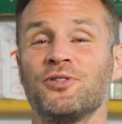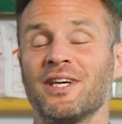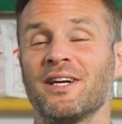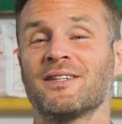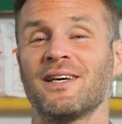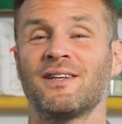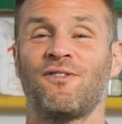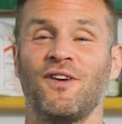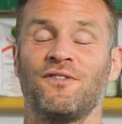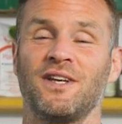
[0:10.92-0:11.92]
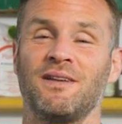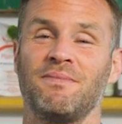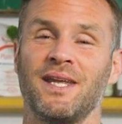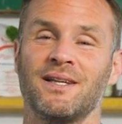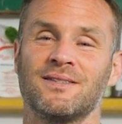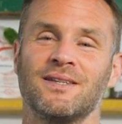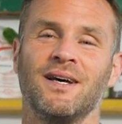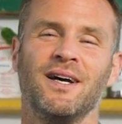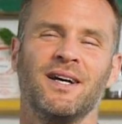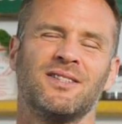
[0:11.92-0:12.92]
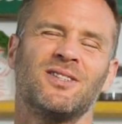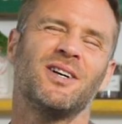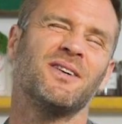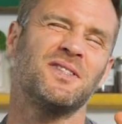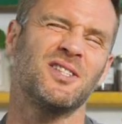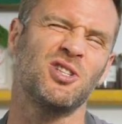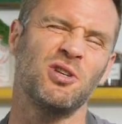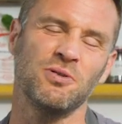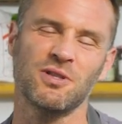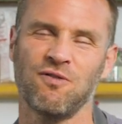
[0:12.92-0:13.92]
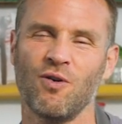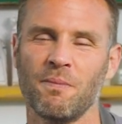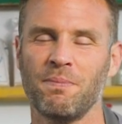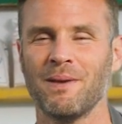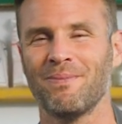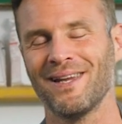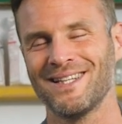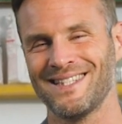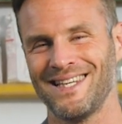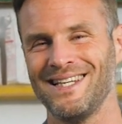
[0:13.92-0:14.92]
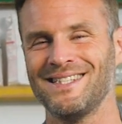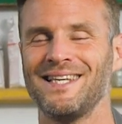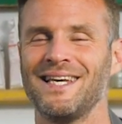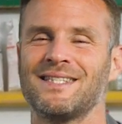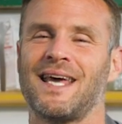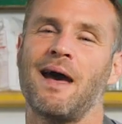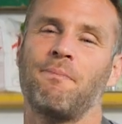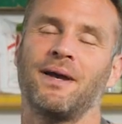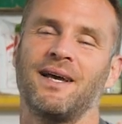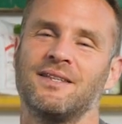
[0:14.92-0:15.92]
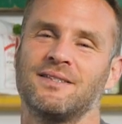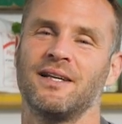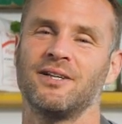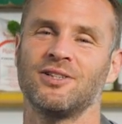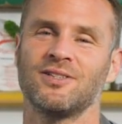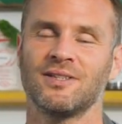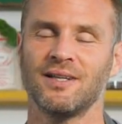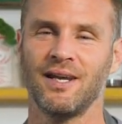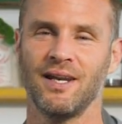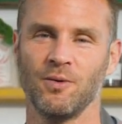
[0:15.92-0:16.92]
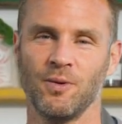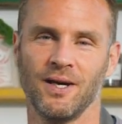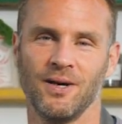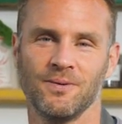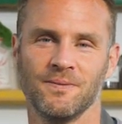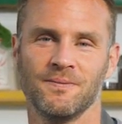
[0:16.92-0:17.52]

dinner takes 15 minutes, serves 2 to 4 people. It's easy, it's epic, it's delicious, and here we go.